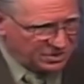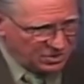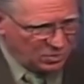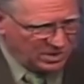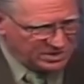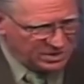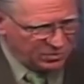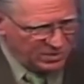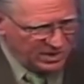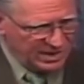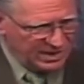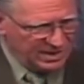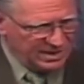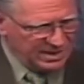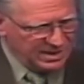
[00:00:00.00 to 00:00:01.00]
the ones that
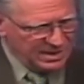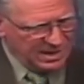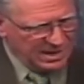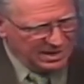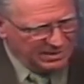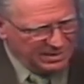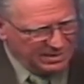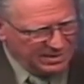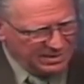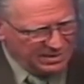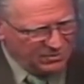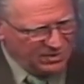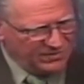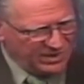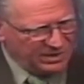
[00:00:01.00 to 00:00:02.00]
really uh,
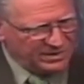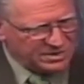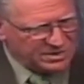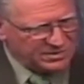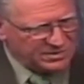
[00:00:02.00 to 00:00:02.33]
reveal this to